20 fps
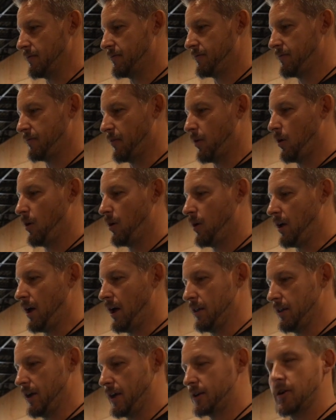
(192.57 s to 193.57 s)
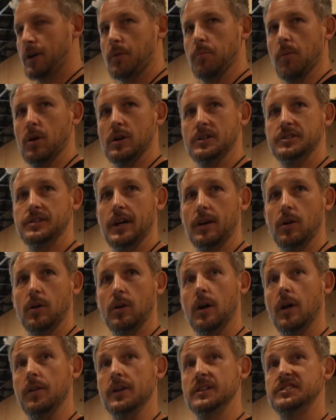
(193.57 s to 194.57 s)
a full electric motorcycle
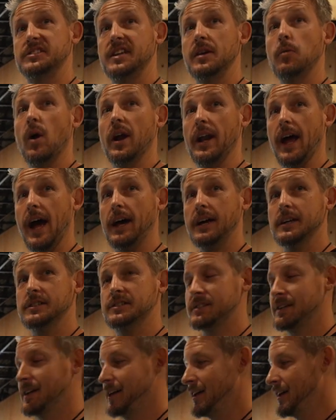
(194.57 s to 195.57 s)
called the C1X.